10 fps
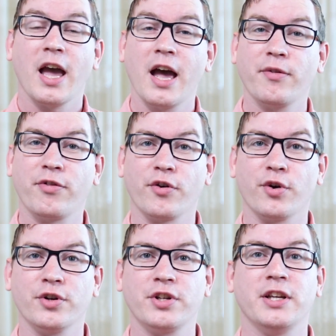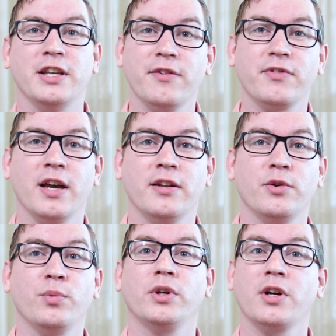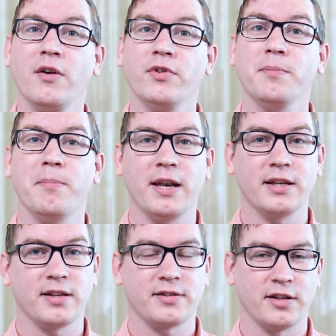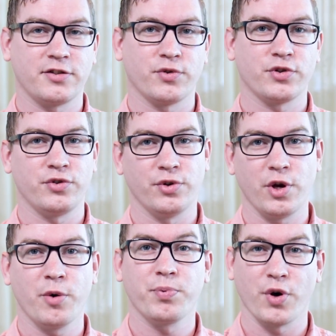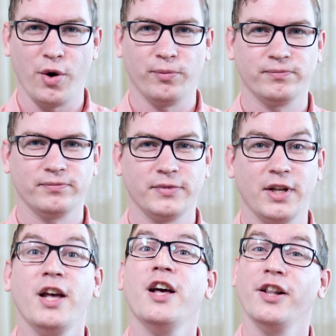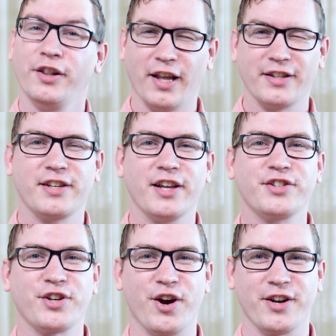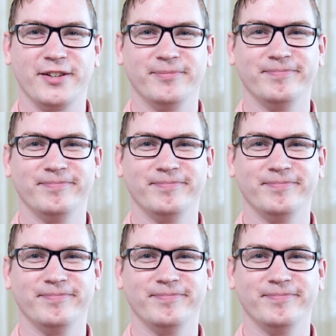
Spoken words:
And third, Yevgen will cover Mendix Assist for Studio Pro. Let's get started.